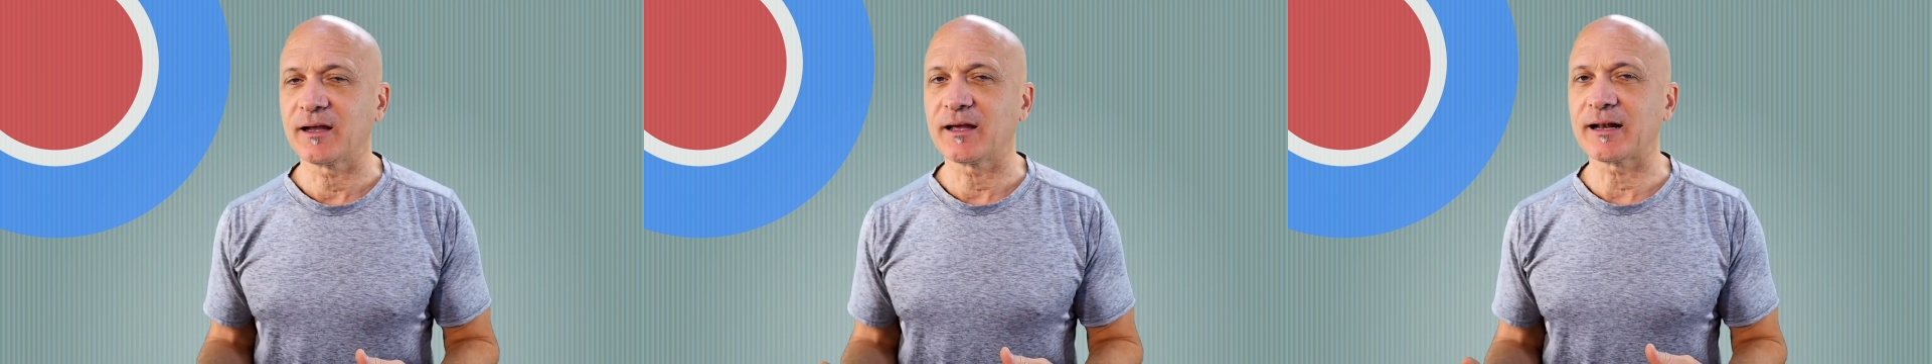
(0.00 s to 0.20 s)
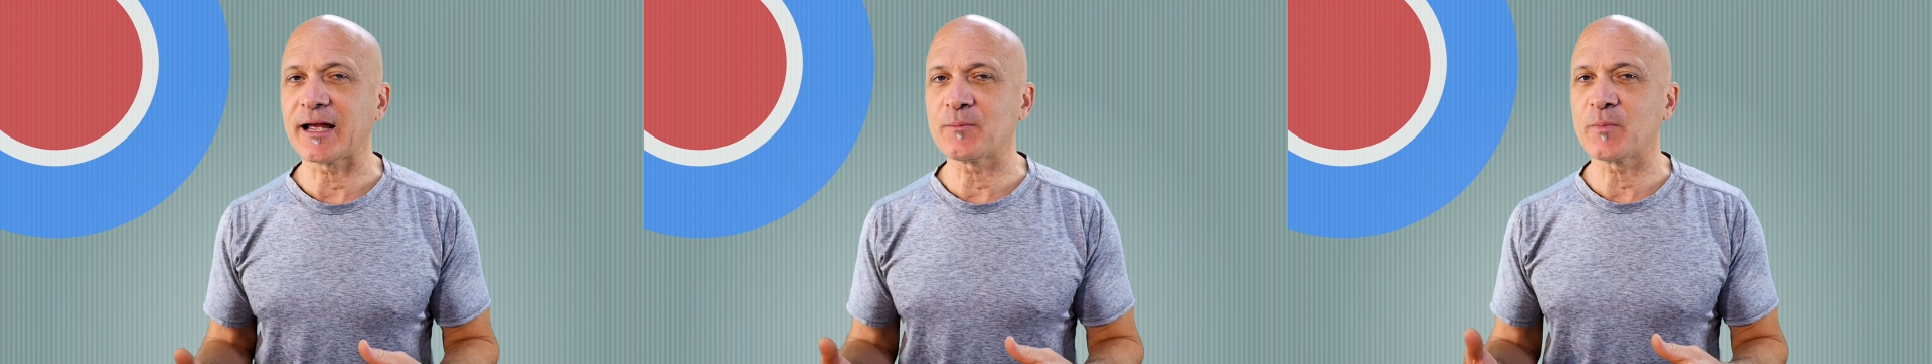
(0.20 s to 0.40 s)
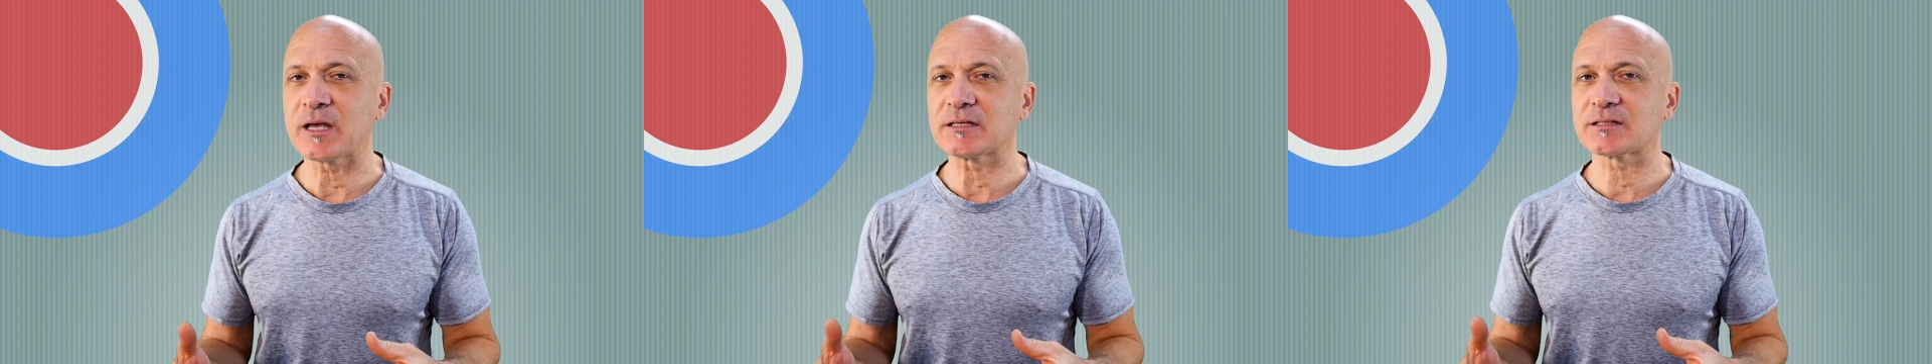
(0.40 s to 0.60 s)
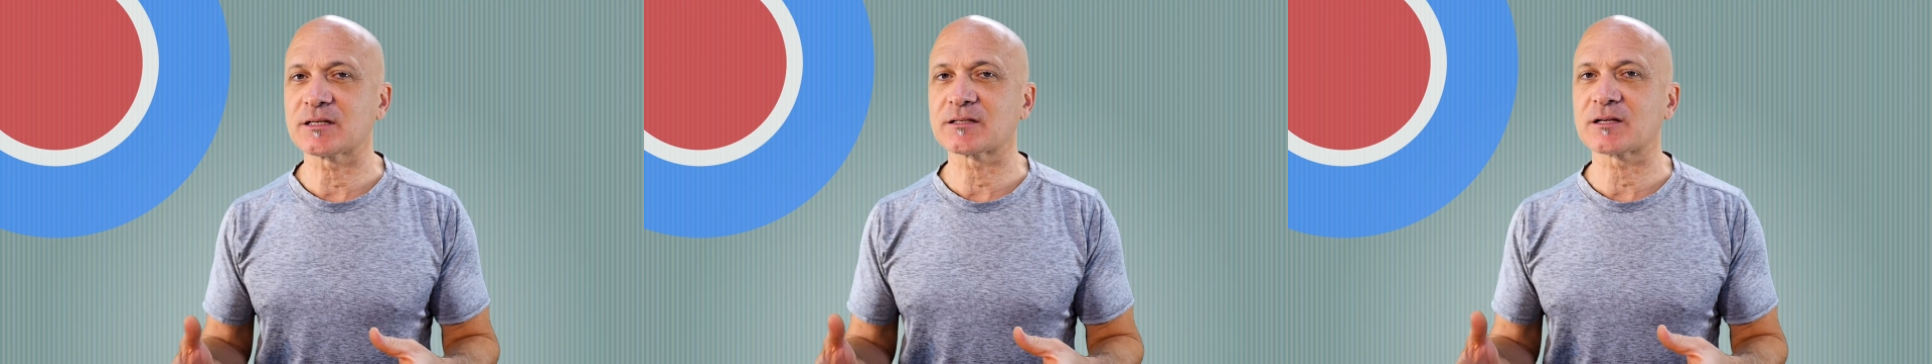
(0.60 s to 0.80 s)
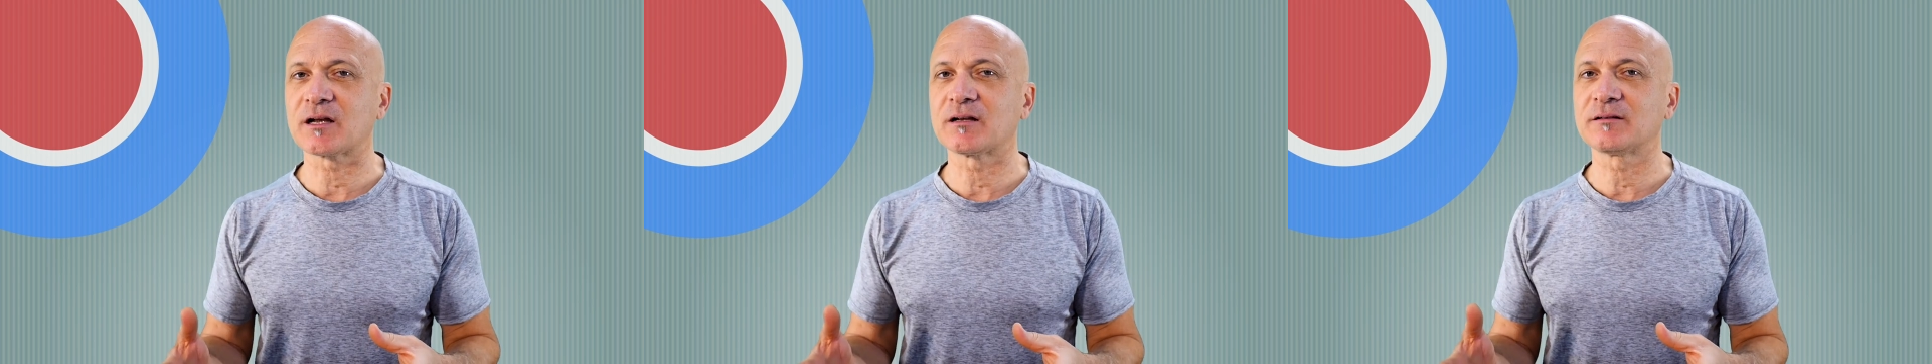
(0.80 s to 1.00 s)
And I based
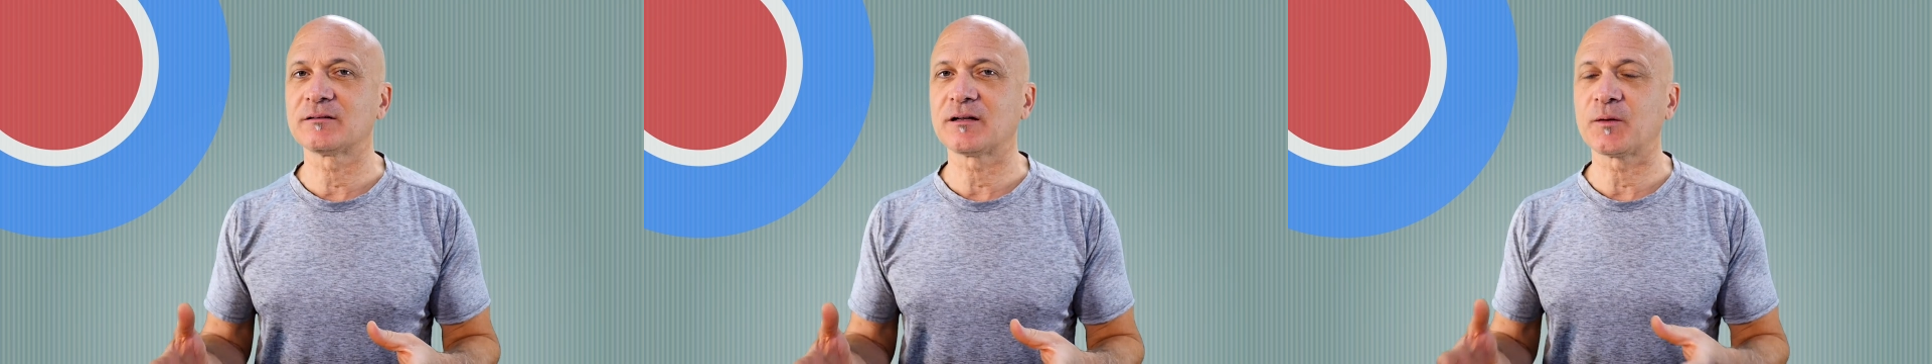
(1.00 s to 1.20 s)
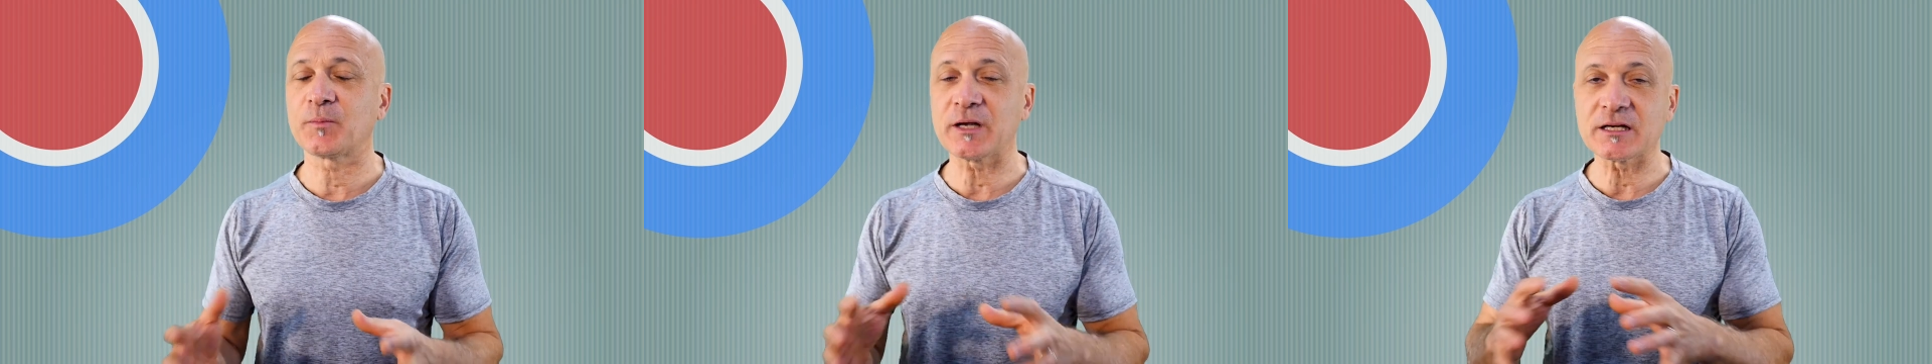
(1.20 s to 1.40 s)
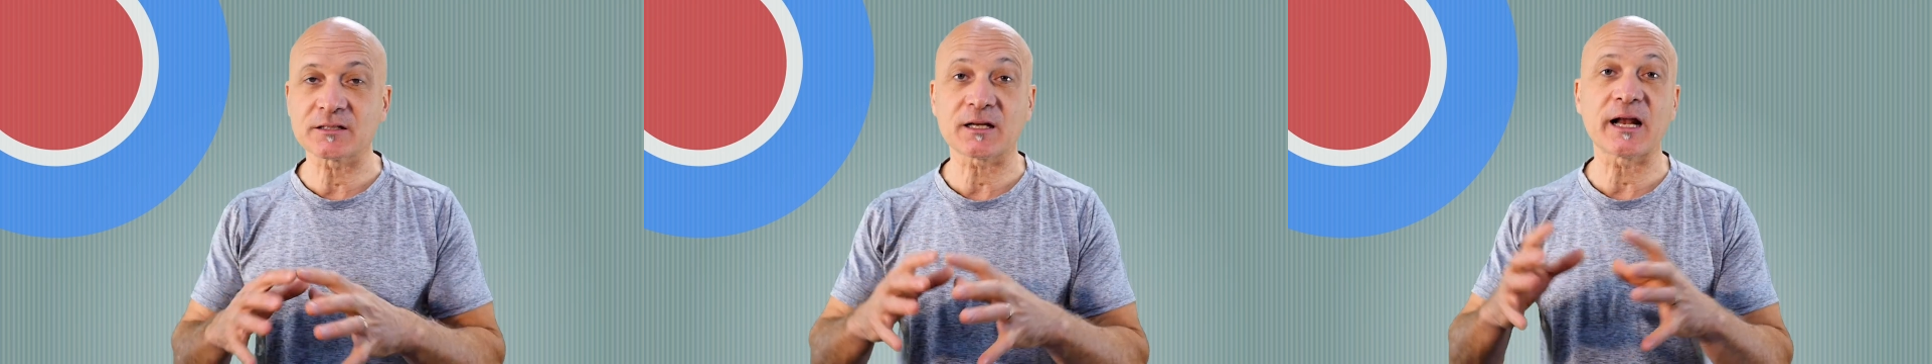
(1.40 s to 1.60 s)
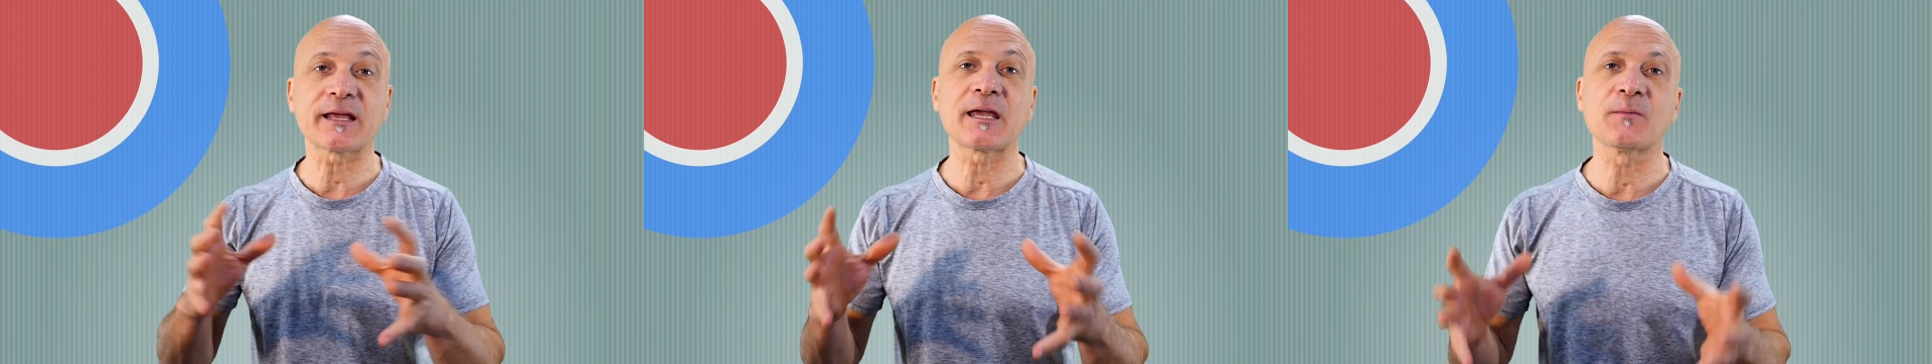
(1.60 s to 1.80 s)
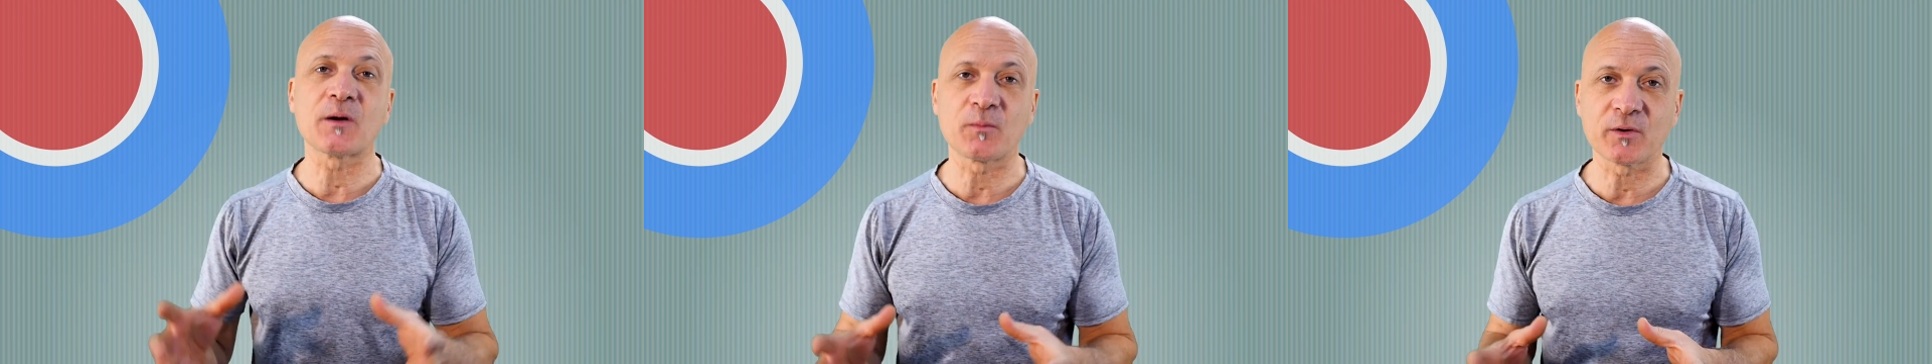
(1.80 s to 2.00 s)
this on a piece that I
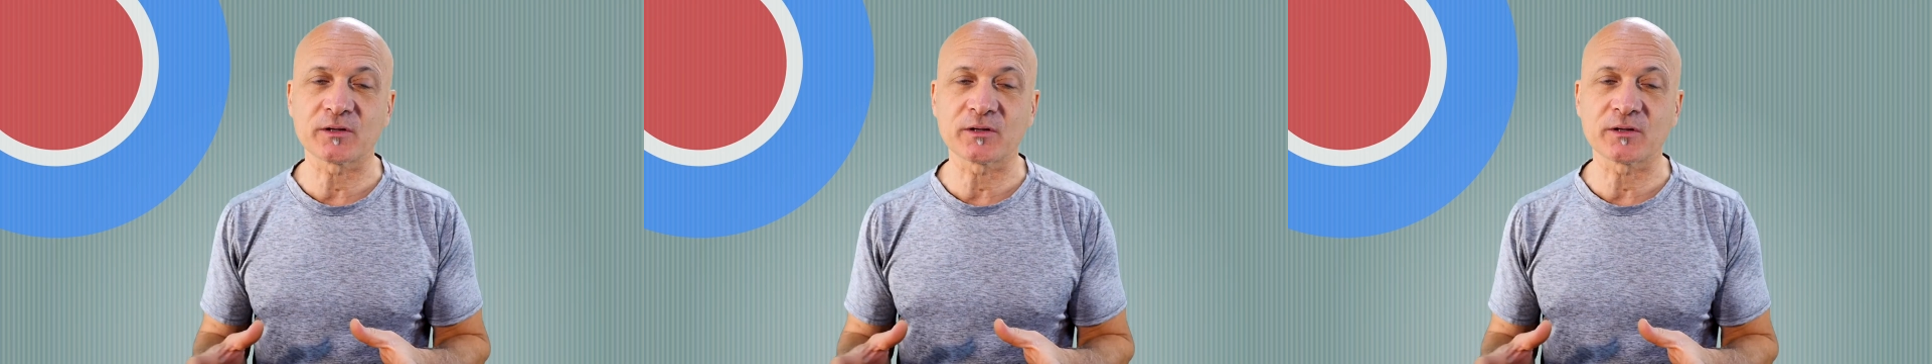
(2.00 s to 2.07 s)
came up